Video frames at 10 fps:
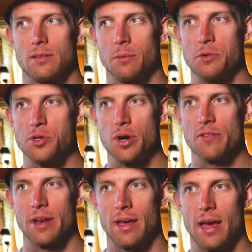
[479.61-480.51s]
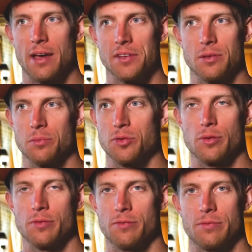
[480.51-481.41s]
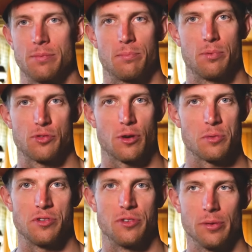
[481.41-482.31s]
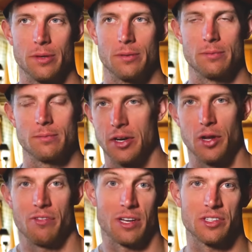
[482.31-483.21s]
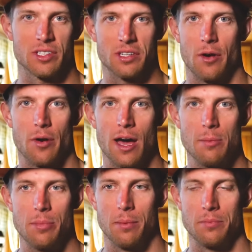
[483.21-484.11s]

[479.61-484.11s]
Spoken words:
The majority of it has some sort of prescription to it. I could have like a 6-hour ride, but